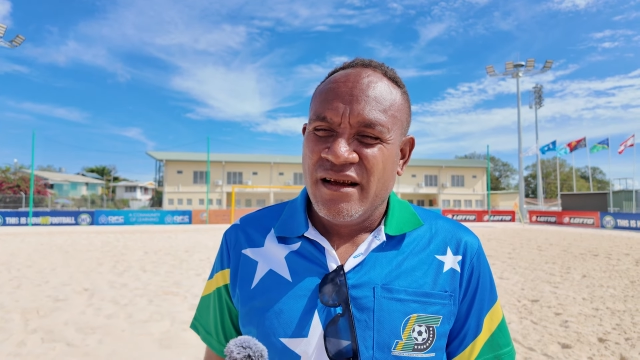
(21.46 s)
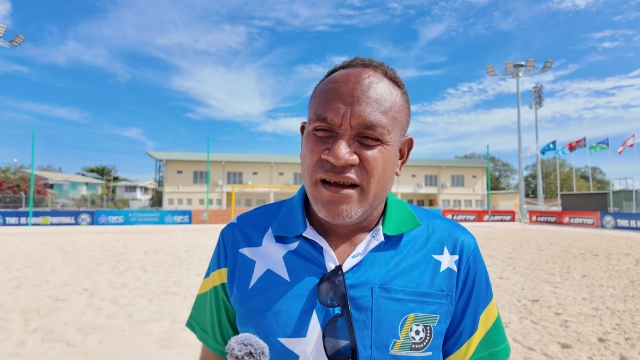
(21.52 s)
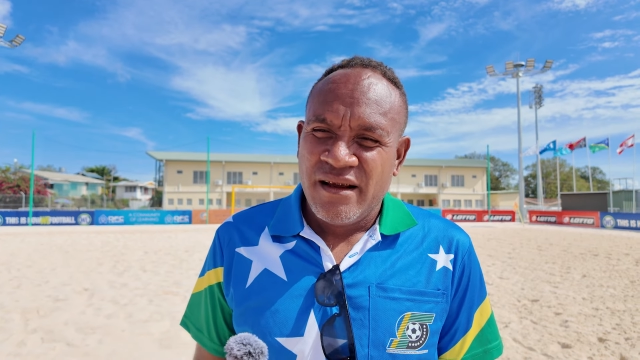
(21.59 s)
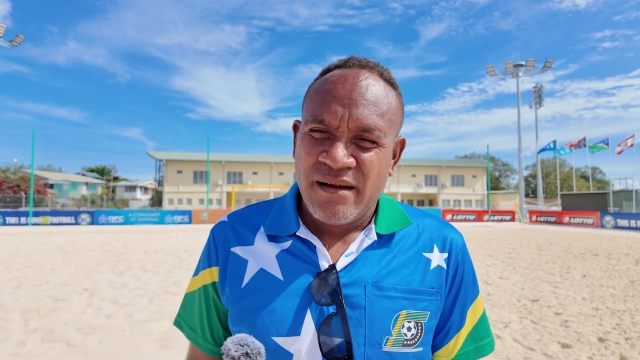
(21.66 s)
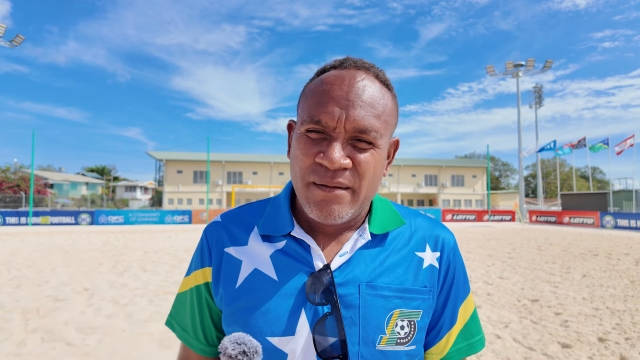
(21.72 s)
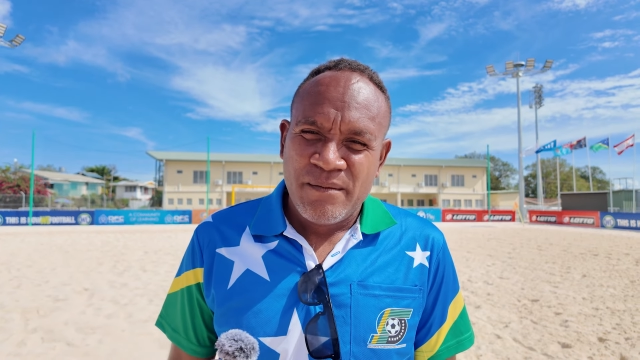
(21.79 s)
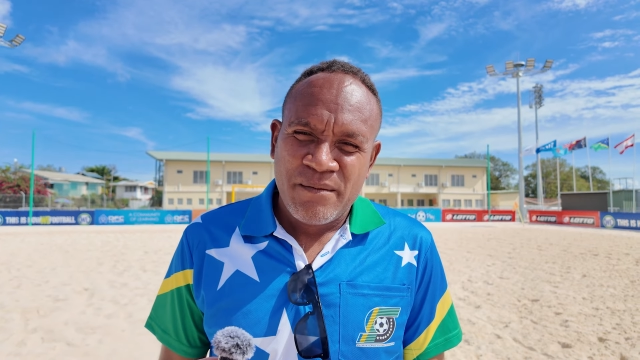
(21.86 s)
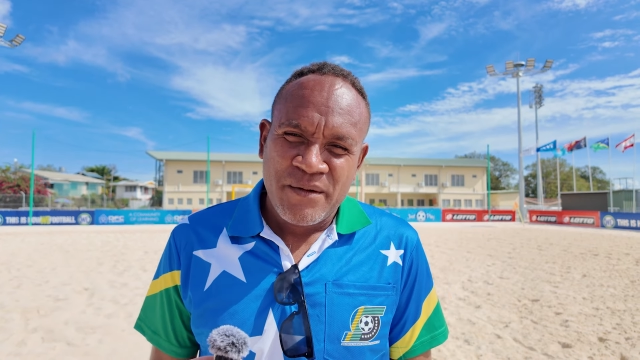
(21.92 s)

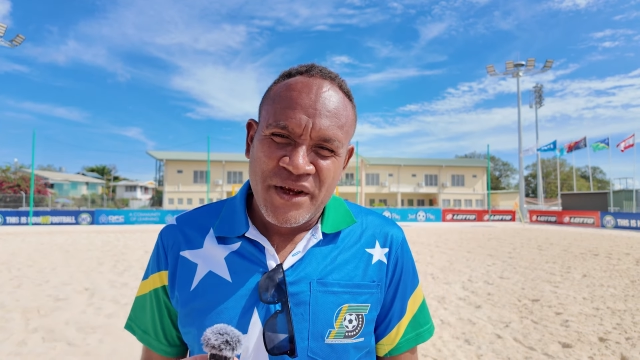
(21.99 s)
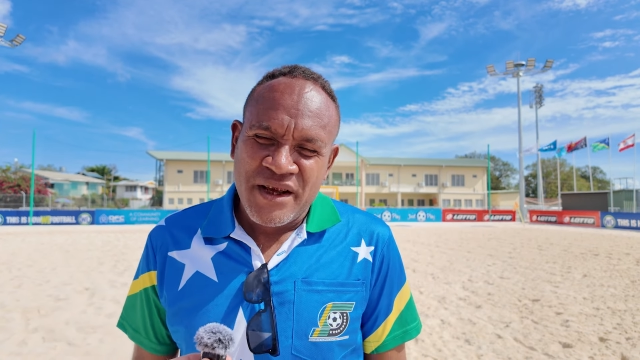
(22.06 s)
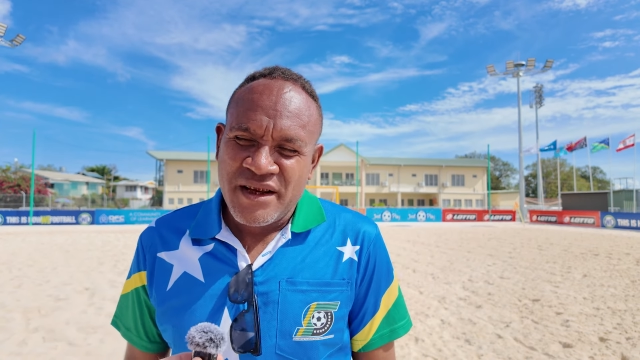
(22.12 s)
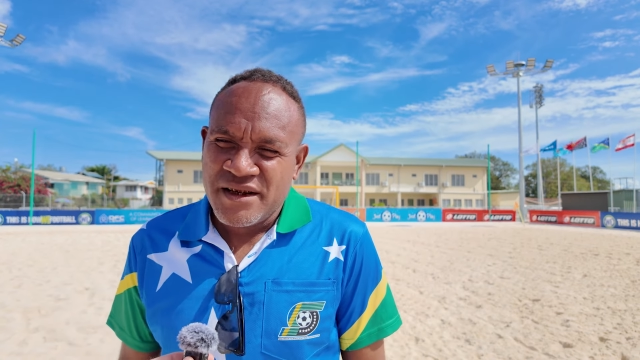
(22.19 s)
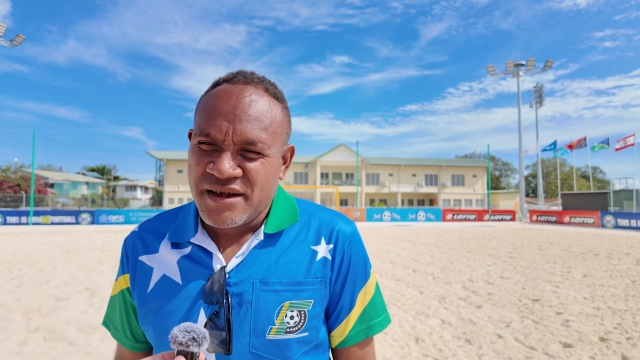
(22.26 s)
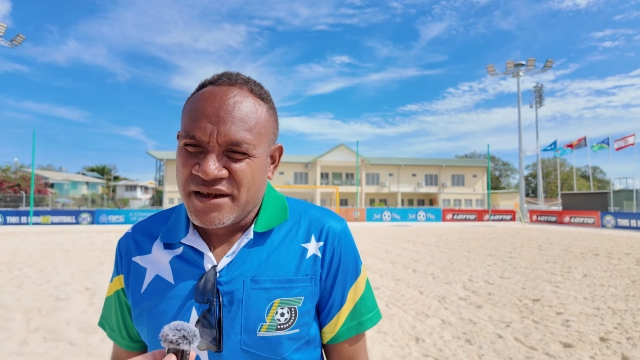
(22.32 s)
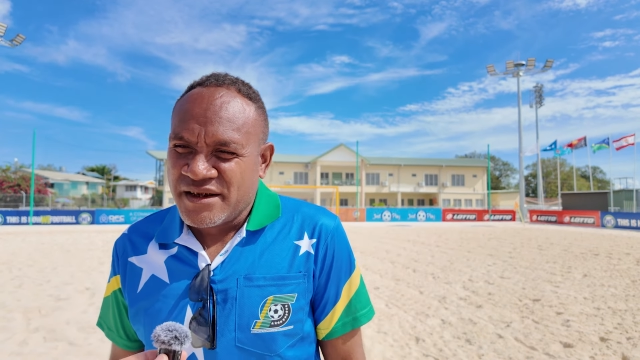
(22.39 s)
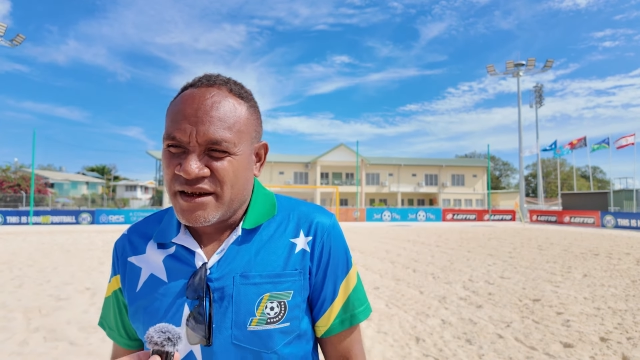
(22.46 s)
Um,
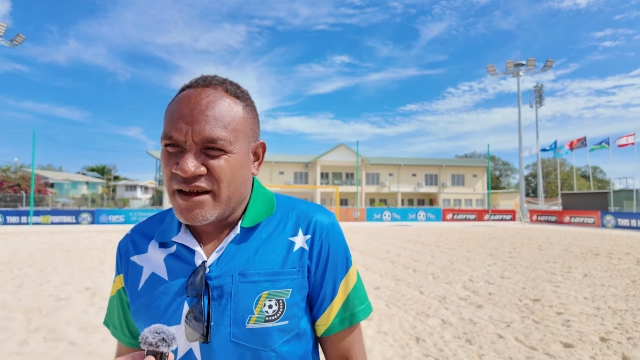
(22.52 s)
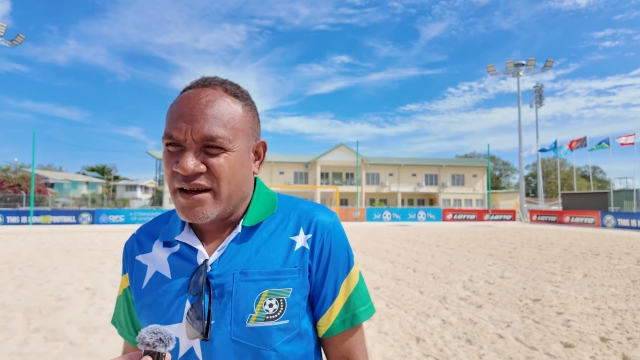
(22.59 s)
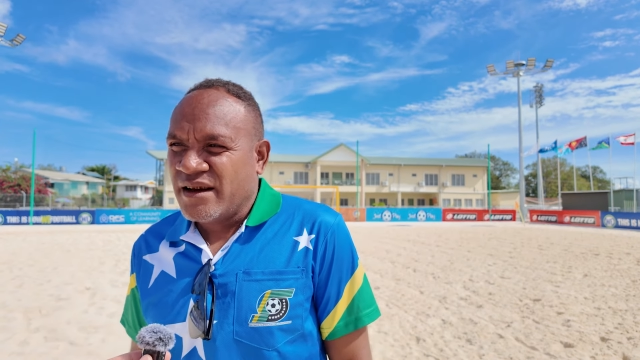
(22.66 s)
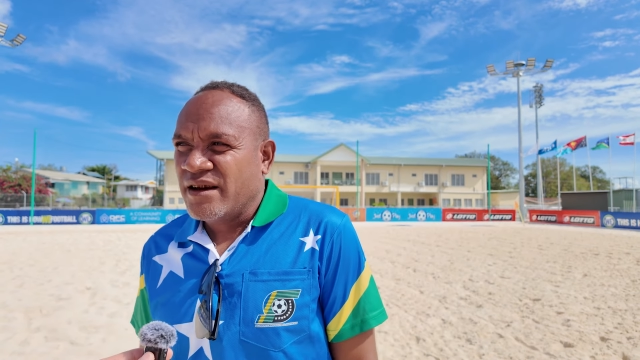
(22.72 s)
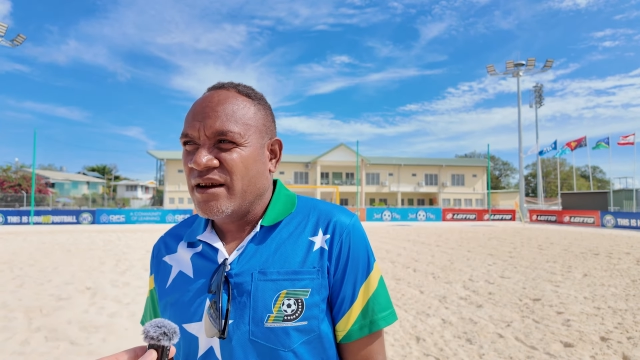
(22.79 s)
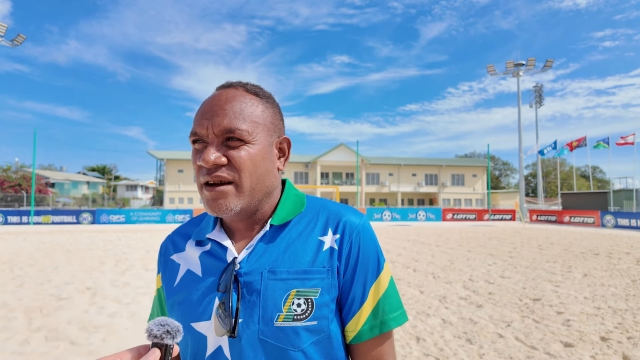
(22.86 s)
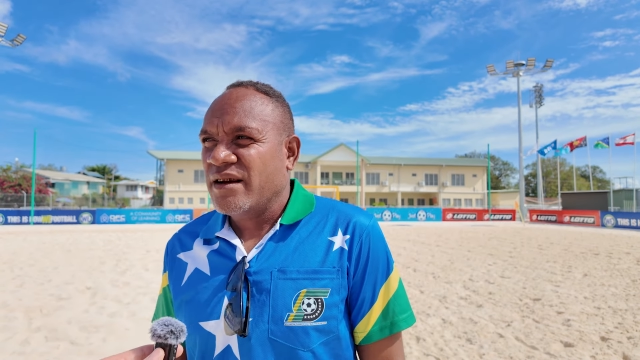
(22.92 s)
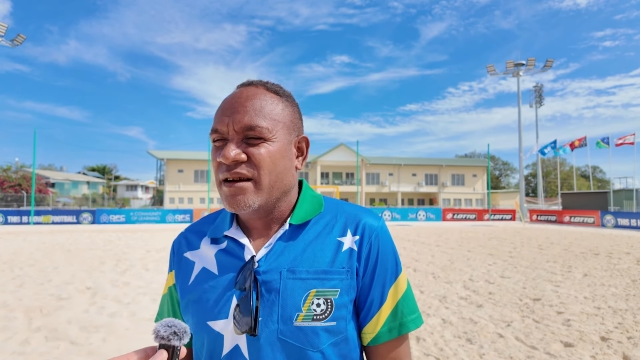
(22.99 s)
yes, uh,